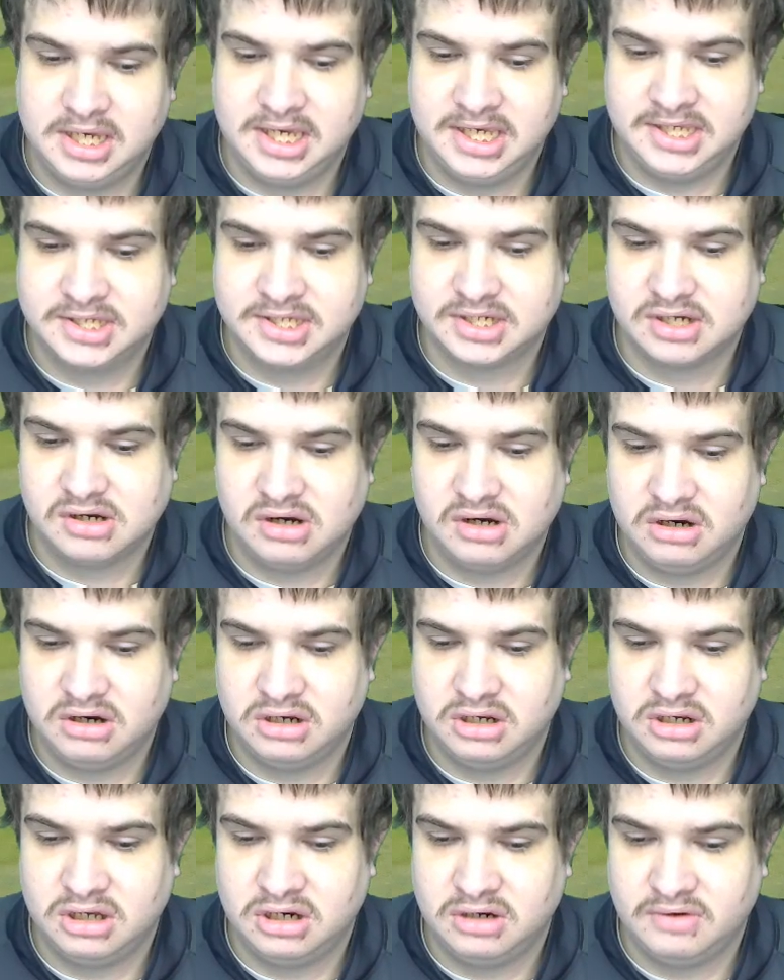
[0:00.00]
is
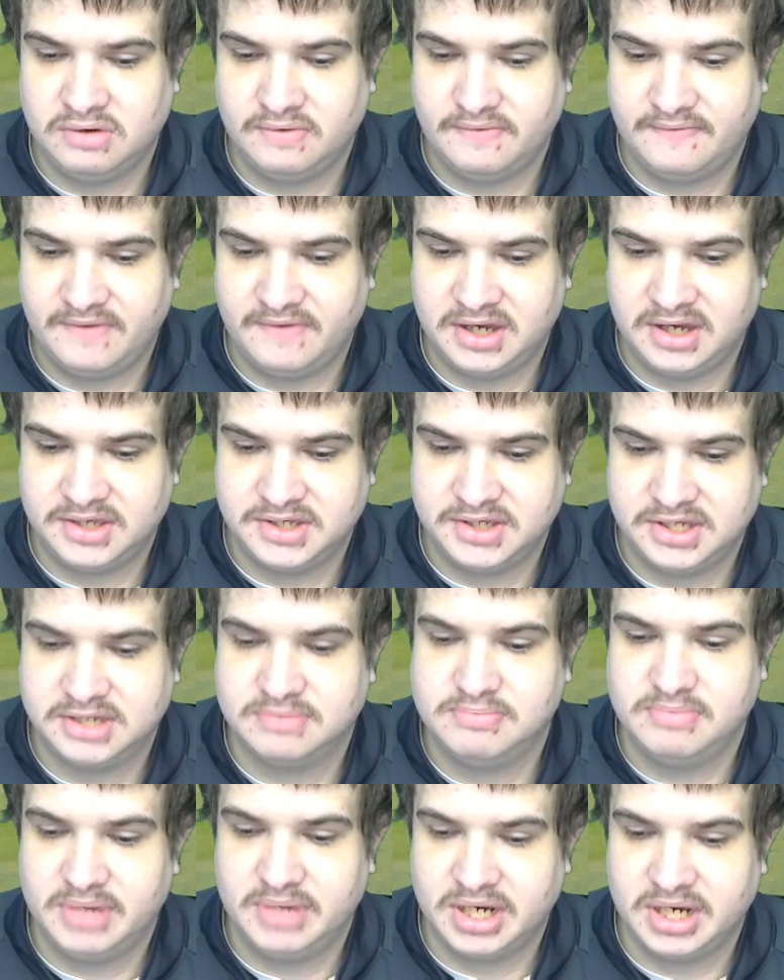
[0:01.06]
Carlisle versus
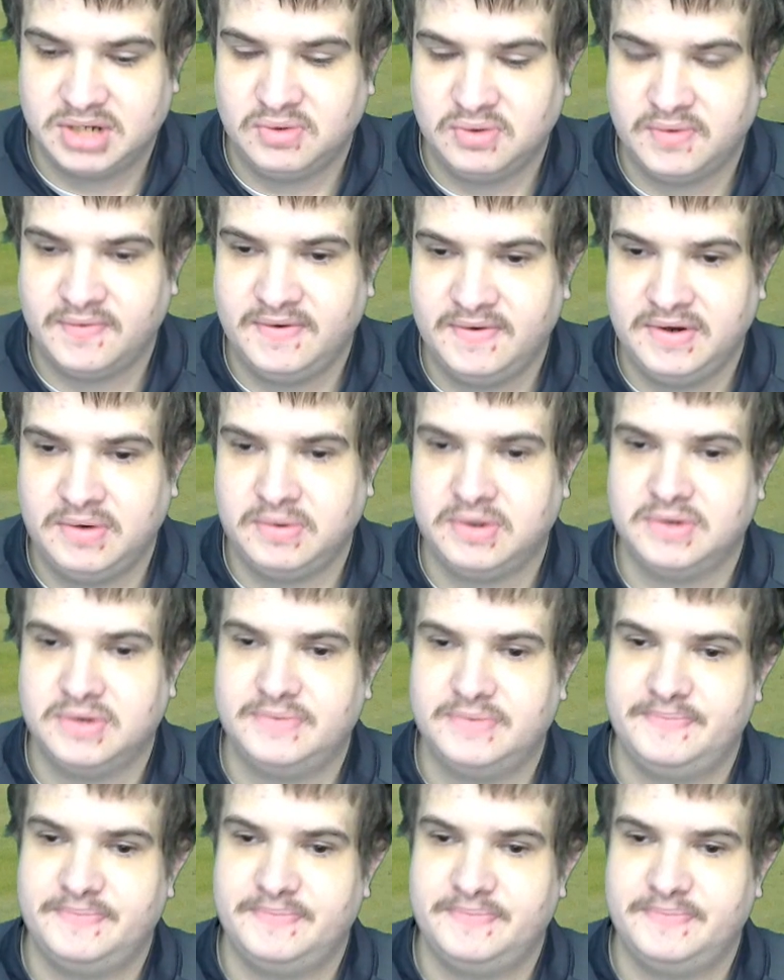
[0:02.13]
Macclesfield.